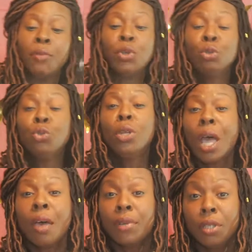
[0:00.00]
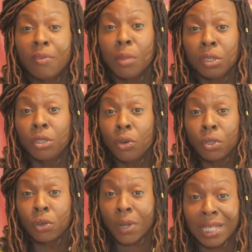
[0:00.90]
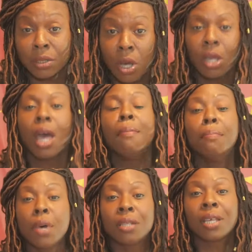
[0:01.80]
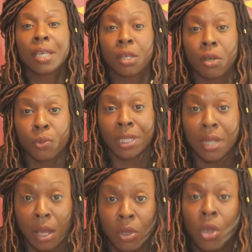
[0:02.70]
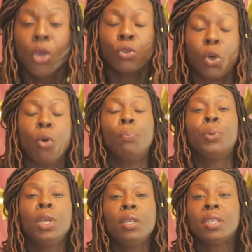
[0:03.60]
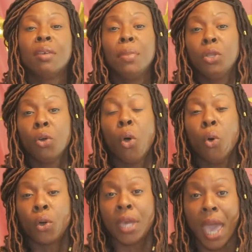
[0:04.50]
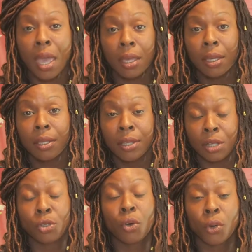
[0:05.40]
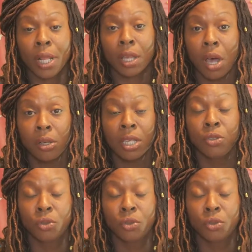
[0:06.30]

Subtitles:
if you do not have enough money on your credit card, I must hang up right now. So, please give me the okay that your credit card is